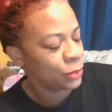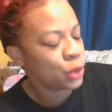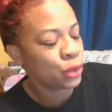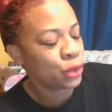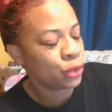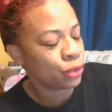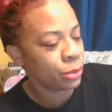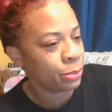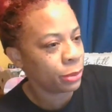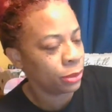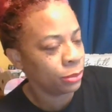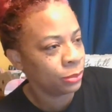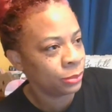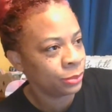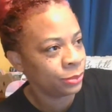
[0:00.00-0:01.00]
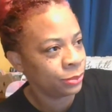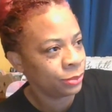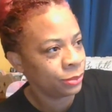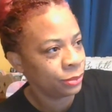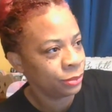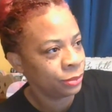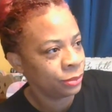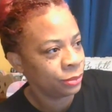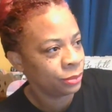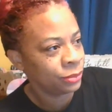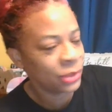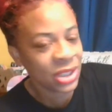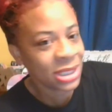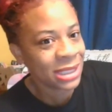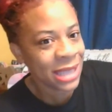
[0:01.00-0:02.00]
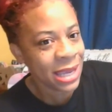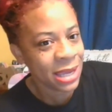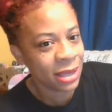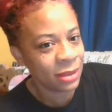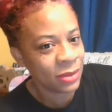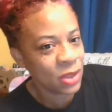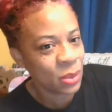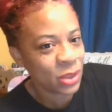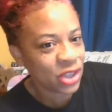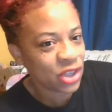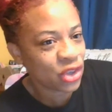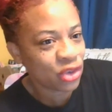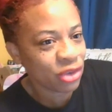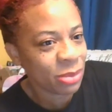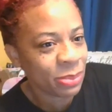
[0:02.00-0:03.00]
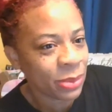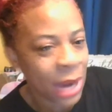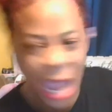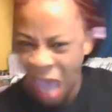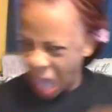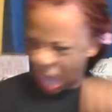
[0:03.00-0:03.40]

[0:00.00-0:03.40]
Stripper. Just say it. You was a stripper.